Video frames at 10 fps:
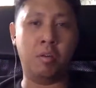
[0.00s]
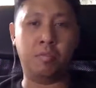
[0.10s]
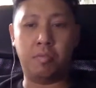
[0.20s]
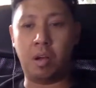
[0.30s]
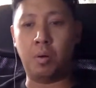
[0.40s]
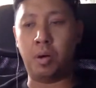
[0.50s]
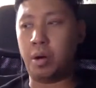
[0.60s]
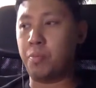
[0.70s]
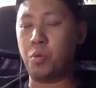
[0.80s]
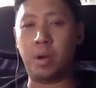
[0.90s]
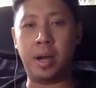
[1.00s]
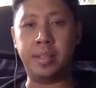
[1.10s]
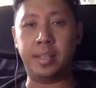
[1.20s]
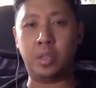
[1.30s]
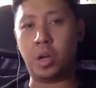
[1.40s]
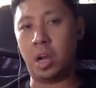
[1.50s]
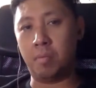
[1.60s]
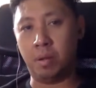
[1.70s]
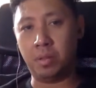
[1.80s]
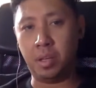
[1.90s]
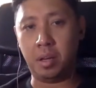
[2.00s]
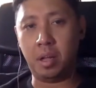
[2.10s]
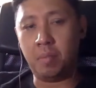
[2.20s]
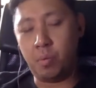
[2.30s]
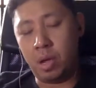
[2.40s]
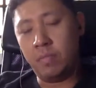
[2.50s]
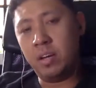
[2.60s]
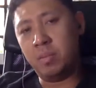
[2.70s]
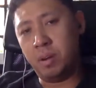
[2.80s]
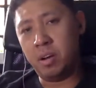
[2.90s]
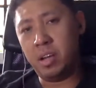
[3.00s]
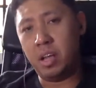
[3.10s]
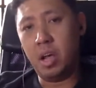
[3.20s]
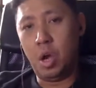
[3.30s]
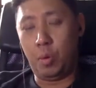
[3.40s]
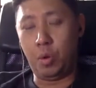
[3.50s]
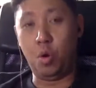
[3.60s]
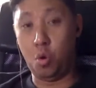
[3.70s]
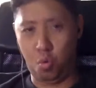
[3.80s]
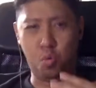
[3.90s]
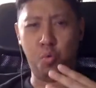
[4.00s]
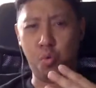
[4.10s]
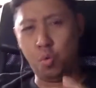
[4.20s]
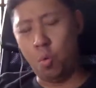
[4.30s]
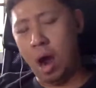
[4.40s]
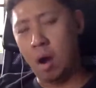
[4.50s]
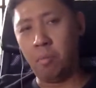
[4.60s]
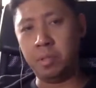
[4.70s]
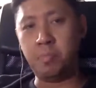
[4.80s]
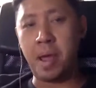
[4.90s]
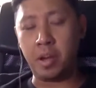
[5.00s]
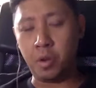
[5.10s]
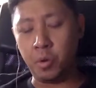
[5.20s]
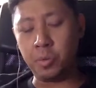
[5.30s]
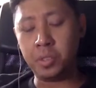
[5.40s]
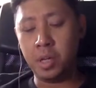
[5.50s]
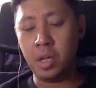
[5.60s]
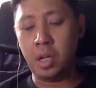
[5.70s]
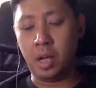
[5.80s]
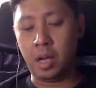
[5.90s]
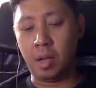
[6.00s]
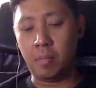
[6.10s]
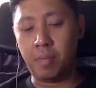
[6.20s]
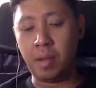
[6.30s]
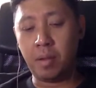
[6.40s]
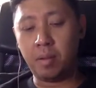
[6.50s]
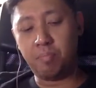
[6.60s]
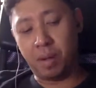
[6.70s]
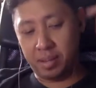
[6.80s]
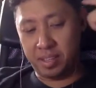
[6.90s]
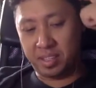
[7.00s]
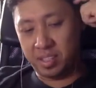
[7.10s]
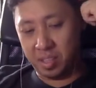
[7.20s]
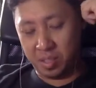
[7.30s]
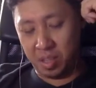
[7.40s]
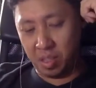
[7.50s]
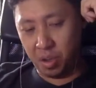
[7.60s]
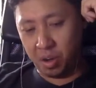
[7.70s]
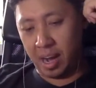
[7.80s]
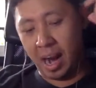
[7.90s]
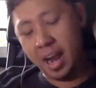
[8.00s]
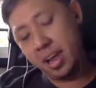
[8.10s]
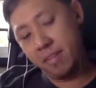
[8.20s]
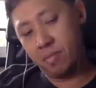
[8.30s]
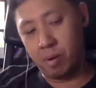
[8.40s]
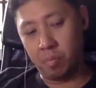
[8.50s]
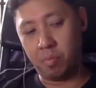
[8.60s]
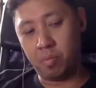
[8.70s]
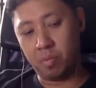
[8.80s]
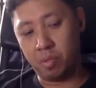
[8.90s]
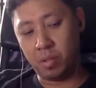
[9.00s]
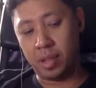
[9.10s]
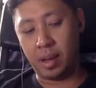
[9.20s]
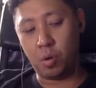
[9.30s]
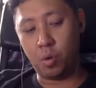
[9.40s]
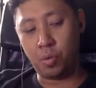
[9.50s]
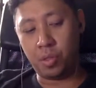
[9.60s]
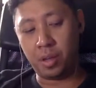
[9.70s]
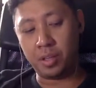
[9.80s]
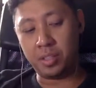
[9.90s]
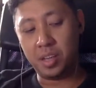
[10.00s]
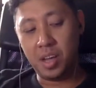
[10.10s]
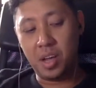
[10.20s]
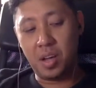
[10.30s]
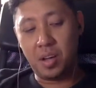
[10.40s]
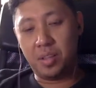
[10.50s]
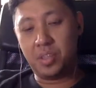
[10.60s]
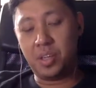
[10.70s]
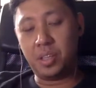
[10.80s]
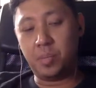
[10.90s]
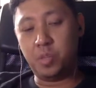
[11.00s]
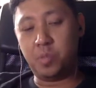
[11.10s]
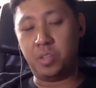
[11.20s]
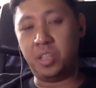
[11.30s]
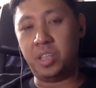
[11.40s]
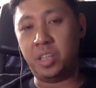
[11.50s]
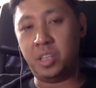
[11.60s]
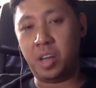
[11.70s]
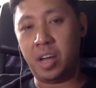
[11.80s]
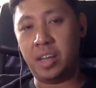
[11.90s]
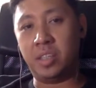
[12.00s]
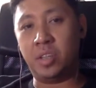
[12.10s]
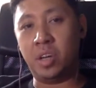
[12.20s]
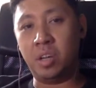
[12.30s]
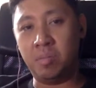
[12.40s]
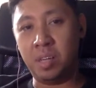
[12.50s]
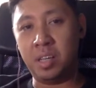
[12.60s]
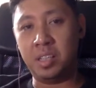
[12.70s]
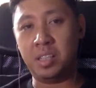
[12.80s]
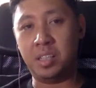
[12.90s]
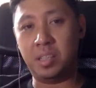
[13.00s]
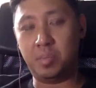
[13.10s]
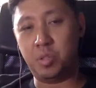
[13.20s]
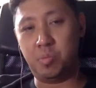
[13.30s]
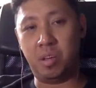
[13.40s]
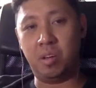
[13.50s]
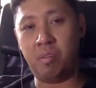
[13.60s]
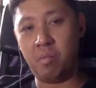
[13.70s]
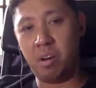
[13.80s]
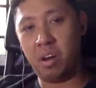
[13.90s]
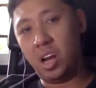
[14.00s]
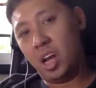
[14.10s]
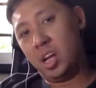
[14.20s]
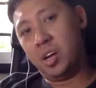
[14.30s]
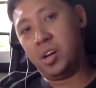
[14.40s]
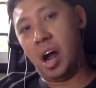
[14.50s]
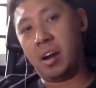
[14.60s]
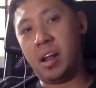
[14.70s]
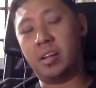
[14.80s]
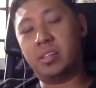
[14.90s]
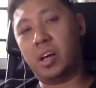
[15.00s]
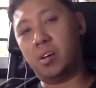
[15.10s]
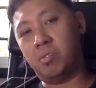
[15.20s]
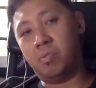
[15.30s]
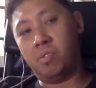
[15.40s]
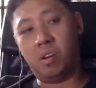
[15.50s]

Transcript: of our crypto guys are talking about it. I mean, we have heard about it. We go, ooh, wow, this bad news. But the thought that I have about that whole thing is, you see, it's supposed to be decentralized, anonymous. It's supposed to be a very darknet side of